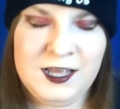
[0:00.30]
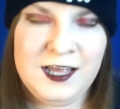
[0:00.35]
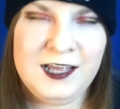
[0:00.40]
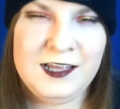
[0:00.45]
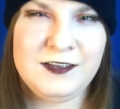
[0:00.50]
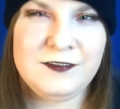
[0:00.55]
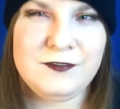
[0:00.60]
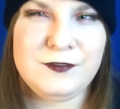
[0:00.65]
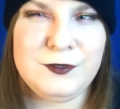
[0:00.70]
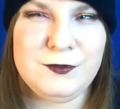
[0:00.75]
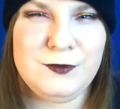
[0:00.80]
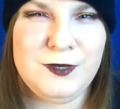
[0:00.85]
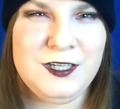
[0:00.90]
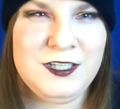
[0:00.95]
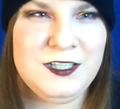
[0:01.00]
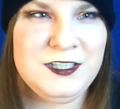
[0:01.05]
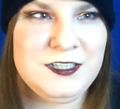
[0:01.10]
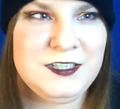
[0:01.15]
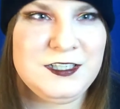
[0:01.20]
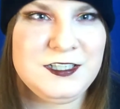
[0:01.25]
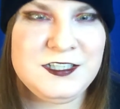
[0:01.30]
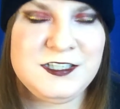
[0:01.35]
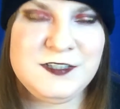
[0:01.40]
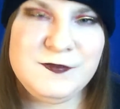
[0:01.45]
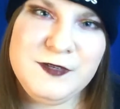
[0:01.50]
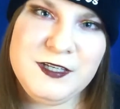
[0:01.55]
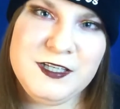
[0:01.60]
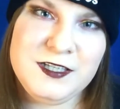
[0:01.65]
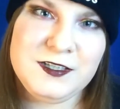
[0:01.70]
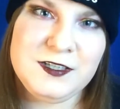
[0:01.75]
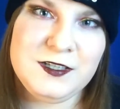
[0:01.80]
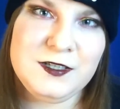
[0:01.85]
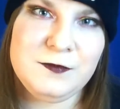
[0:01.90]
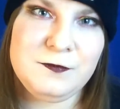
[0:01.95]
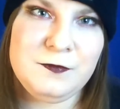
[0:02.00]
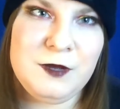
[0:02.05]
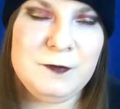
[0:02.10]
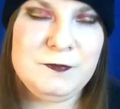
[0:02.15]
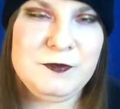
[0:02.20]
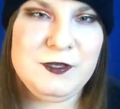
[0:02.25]
everyone, it's me,
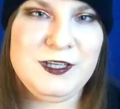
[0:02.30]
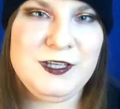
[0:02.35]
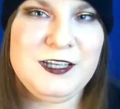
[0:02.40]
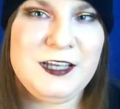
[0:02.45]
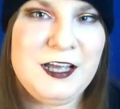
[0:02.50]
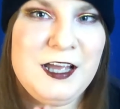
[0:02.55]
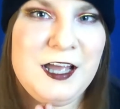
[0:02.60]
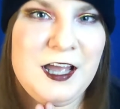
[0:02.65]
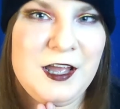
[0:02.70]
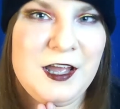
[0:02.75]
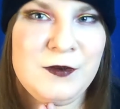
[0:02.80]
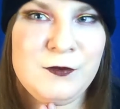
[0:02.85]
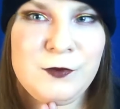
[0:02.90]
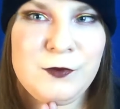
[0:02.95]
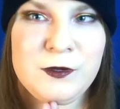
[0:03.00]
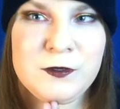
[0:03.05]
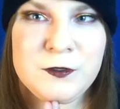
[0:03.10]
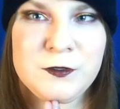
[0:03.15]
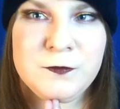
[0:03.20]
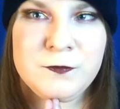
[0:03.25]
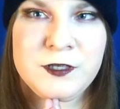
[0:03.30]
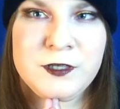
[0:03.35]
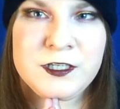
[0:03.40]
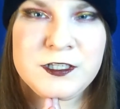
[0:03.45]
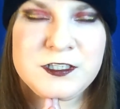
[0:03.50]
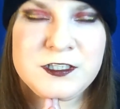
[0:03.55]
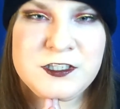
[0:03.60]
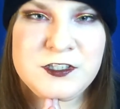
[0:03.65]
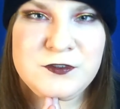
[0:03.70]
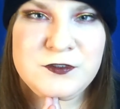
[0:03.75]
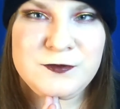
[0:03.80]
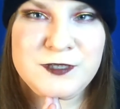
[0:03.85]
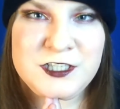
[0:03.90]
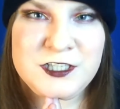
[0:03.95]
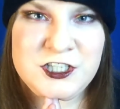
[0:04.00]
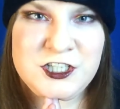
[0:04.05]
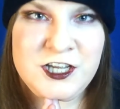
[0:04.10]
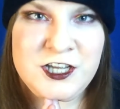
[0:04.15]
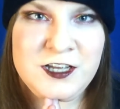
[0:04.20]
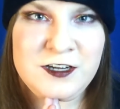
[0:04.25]
Puppy, and welcome back to my
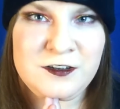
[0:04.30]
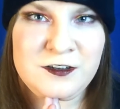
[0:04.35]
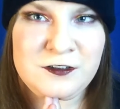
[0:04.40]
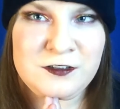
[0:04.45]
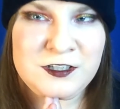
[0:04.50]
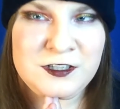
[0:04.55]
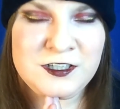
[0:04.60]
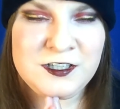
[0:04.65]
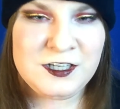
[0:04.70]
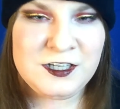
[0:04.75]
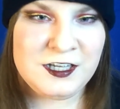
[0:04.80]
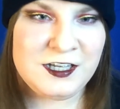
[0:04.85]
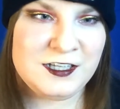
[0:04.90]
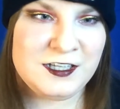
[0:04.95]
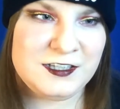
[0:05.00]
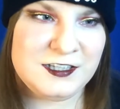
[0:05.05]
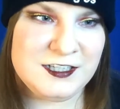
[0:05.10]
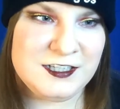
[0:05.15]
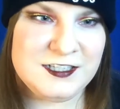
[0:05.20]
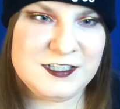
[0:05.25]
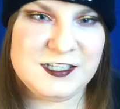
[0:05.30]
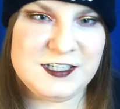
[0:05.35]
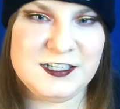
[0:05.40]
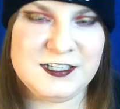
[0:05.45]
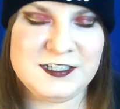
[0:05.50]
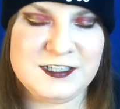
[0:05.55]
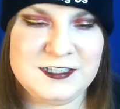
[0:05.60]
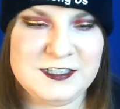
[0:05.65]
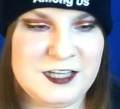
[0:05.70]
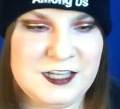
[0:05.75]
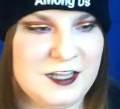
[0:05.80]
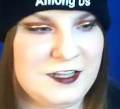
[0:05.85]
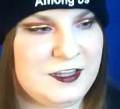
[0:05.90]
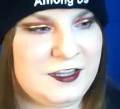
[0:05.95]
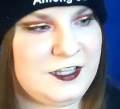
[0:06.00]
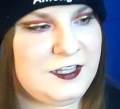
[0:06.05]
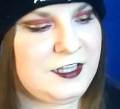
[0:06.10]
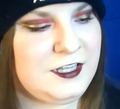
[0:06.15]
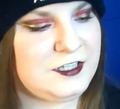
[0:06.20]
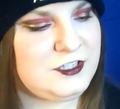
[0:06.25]
channel. This is
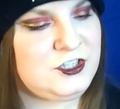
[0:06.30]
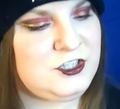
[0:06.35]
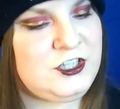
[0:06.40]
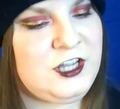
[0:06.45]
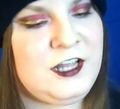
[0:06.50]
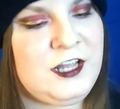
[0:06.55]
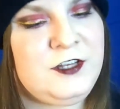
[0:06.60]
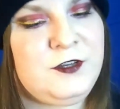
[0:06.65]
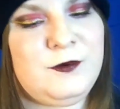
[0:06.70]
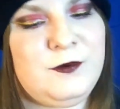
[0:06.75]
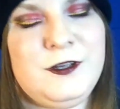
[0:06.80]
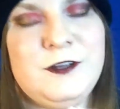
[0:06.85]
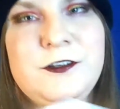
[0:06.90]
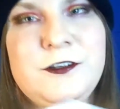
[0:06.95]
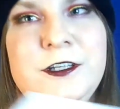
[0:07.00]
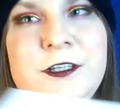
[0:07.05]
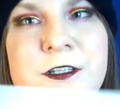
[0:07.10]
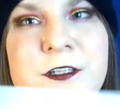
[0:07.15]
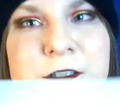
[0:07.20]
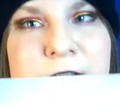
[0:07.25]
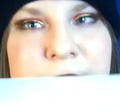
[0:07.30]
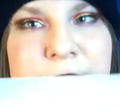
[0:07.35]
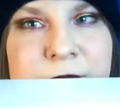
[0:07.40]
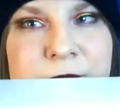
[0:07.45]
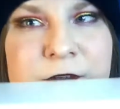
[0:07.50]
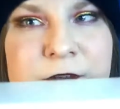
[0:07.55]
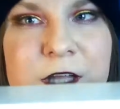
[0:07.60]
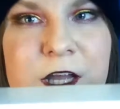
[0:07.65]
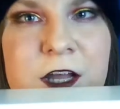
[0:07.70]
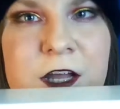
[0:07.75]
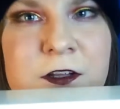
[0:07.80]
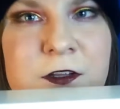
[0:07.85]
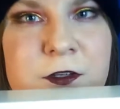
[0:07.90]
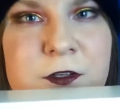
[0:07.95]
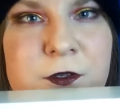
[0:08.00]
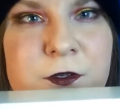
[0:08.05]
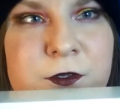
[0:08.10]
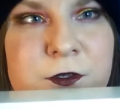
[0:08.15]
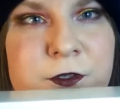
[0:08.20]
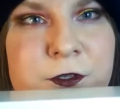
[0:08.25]
the January
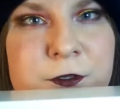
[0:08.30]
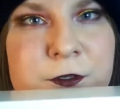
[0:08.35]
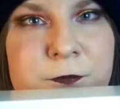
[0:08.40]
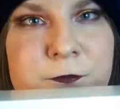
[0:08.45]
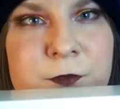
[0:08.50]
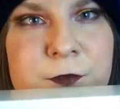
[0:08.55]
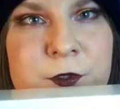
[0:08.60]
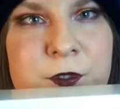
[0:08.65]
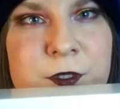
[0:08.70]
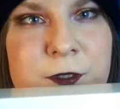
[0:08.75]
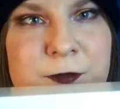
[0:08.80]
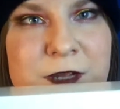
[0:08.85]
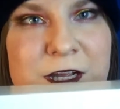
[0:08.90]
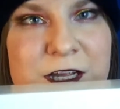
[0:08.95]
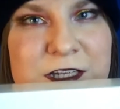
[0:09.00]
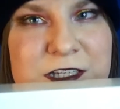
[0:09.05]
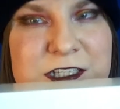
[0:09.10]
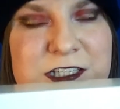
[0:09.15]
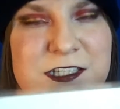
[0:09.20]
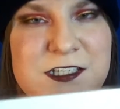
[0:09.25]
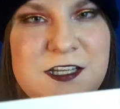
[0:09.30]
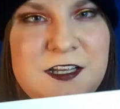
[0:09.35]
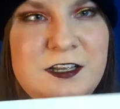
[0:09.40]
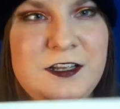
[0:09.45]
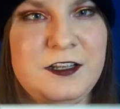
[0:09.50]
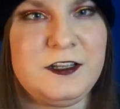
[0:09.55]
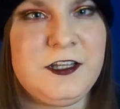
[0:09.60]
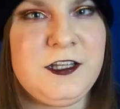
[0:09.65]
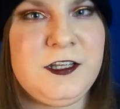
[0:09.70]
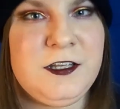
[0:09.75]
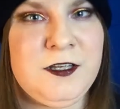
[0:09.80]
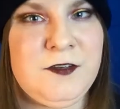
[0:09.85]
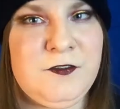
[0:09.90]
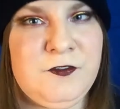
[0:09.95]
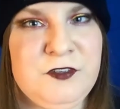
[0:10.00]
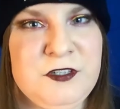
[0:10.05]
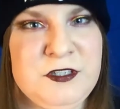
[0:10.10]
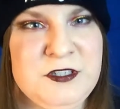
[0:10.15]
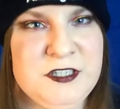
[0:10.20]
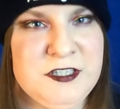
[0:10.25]
Allure Beauty Box, the
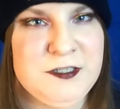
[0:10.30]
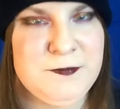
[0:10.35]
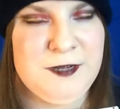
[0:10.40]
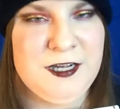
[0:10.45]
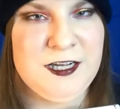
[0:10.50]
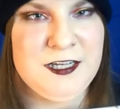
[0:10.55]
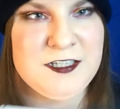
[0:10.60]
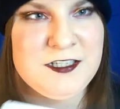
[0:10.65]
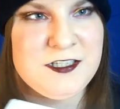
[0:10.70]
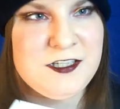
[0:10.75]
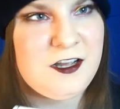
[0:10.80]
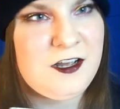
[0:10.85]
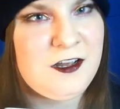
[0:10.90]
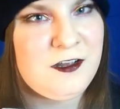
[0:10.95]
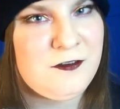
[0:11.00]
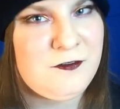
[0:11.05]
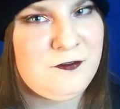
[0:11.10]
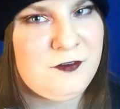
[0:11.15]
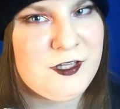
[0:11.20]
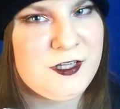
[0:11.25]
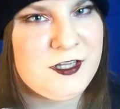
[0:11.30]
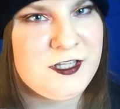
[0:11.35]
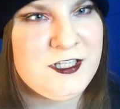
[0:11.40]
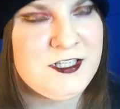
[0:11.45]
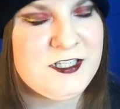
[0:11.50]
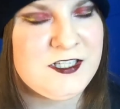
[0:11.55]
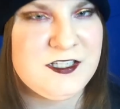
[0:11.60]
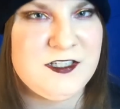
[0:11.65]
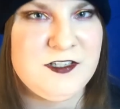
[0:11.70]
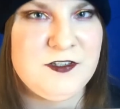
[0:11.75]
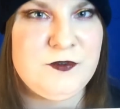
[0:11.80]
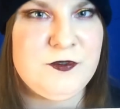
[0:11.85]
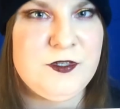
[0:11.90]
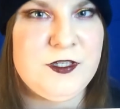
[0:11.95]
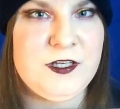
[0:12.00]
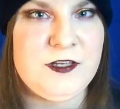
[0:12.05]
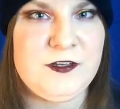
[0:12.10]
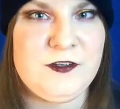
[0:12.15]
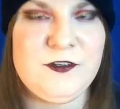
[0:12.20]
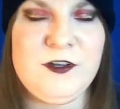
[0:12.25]
first box of this new
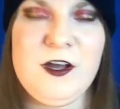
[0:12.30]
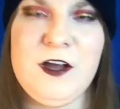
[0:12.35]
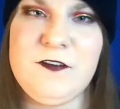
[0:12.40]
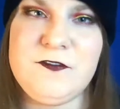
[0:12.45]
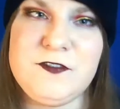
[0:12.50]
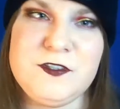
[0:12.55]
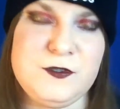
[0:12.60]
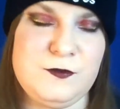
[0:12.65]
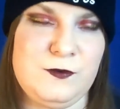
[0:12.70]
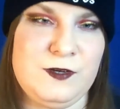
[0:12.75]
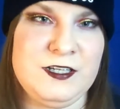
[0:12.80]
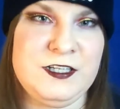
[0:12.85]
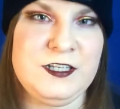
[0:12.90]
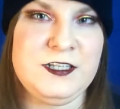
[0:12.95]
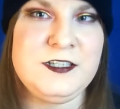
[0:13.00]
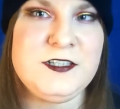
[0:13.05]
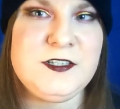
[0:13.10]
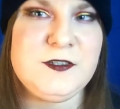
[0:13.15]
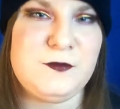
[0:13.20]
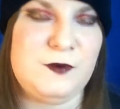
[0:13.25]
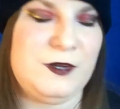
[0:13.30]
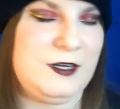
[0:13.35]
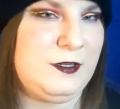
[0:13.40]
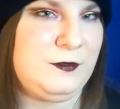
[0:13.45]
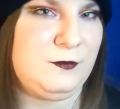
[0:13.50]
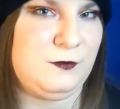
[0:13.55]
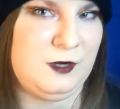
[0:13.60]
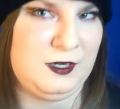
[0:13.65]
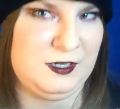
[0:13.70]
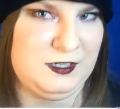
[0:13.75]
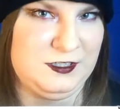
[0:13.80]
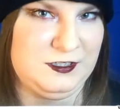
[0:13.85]
year of 2021.